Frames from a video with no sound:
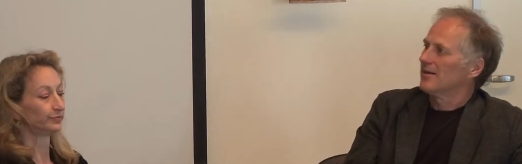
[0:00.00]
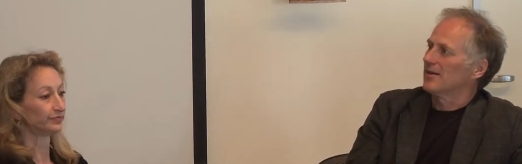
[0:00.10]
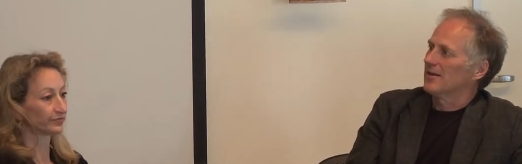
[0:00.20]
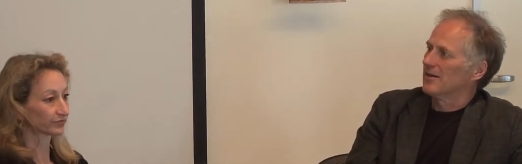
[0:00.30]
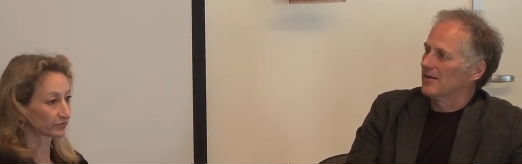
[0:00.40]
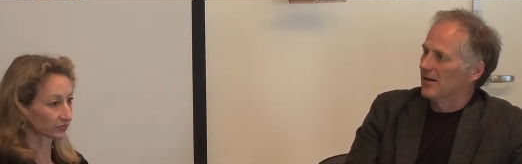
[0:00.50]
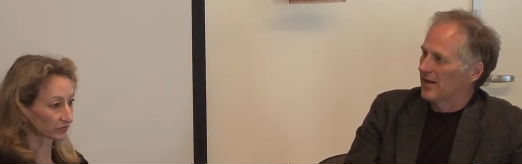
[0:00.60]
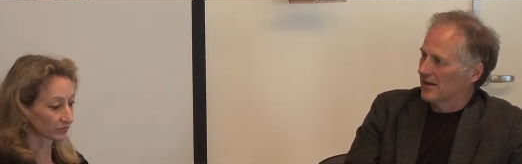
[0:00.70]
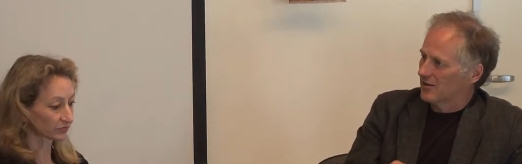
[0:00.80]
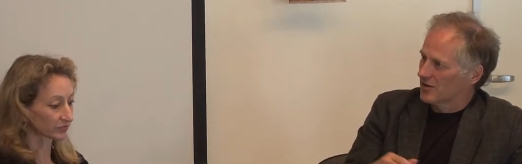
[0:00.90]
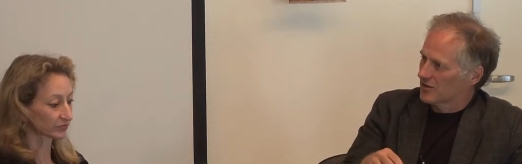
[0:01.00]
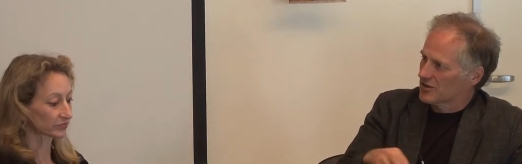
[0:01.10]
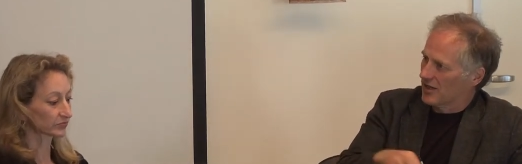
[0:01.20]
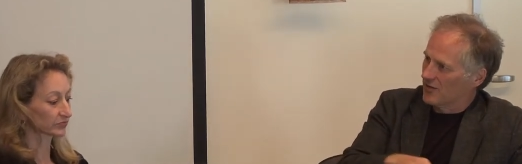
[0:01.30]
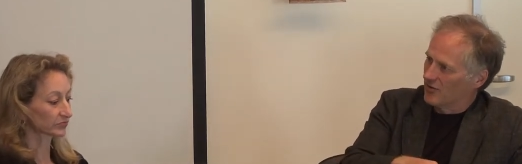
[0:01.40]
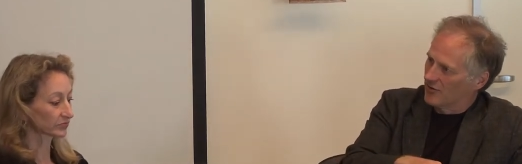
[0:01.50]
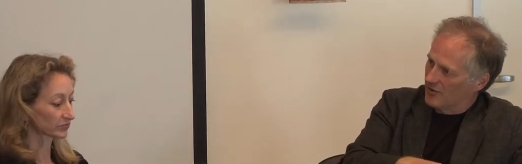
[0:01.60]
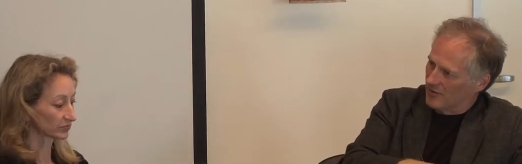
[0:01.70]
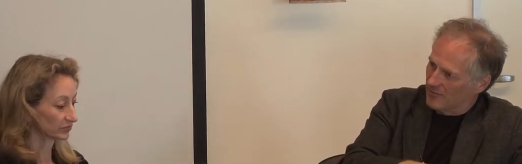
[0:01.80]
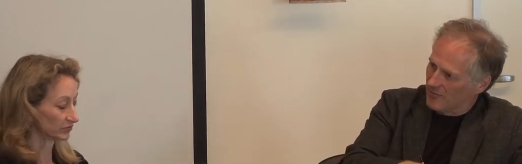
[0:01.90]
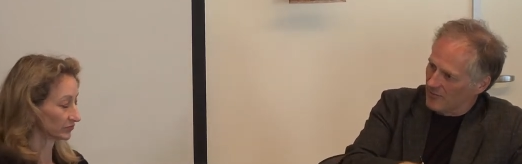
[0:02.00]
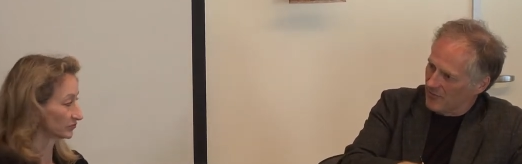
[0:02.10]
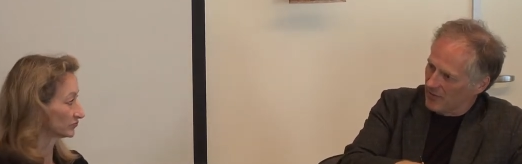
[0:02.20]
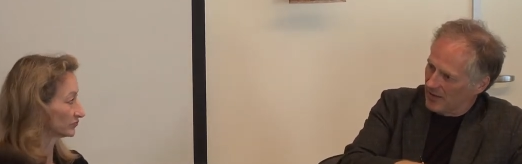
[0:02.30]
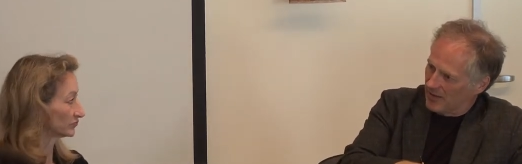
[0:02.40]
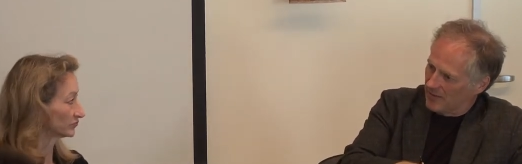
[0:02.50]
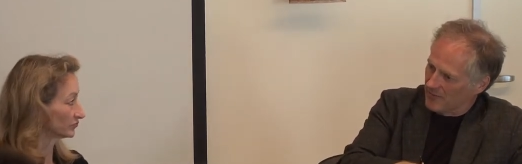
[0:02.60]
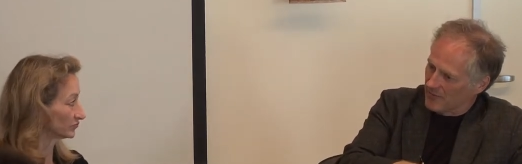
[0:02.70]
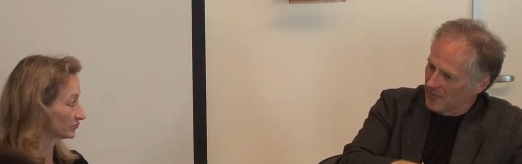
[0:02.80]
Speaker 1: Uh, I, I can understand that the, the